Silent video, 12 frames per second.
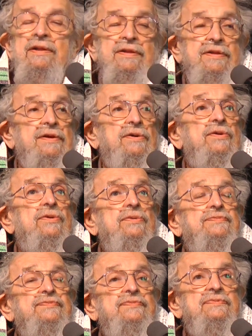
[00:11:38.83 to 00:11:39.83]

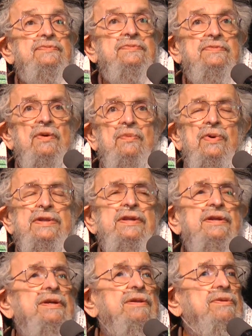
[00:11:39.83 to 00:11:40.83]
So, what
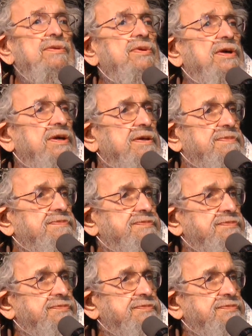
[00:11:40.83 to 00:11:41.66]
did he do here?